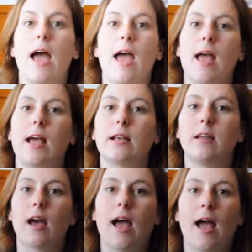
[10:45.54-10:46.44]

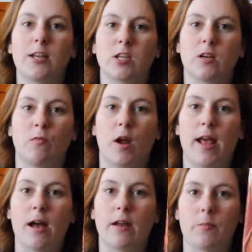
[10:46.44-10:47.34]
and had to run
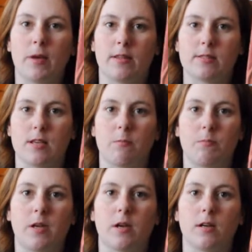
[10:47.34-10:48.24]
out and pick this up
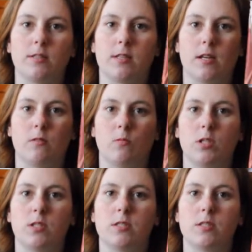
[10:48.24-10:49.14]
because it
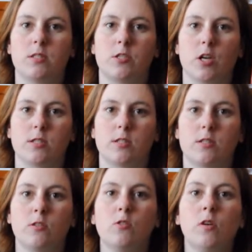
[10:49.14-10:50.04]
was
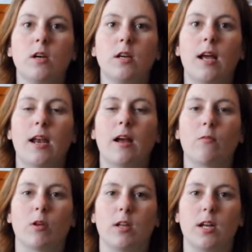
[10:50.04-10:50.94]
just too good, and I
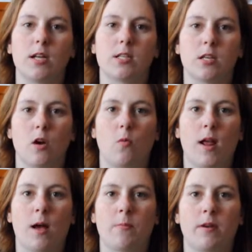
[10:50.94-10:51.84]
really needed to know what
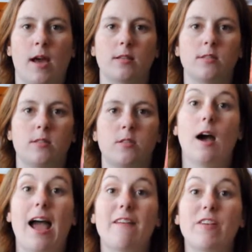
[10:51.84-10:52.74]
happened next. So
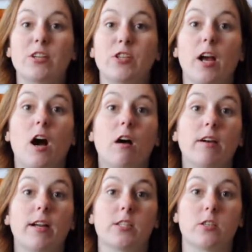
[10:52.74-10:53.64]
I've actually
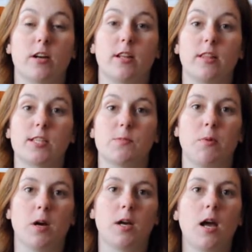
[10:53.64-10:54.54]
already started this
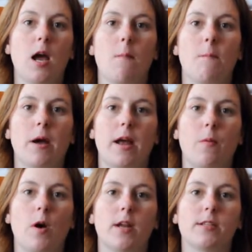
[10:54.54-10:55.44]
book, but I
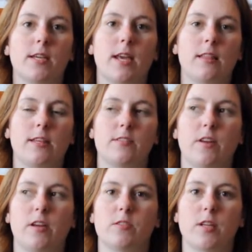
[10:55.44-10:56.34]
wanted to get these
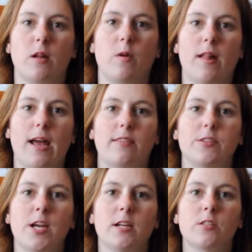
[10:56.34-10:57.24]
videos done while I had the
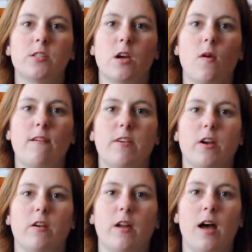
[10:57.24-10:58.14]
chance, so I
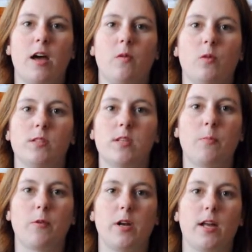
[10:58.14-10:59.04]
figured I would
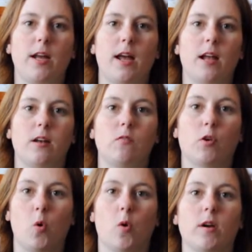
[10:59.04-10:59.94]
stop reading and
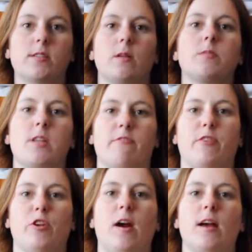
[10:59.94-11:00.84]
record some stuff
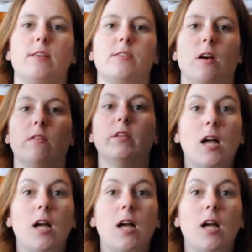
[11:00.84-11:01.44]
for you guys. So,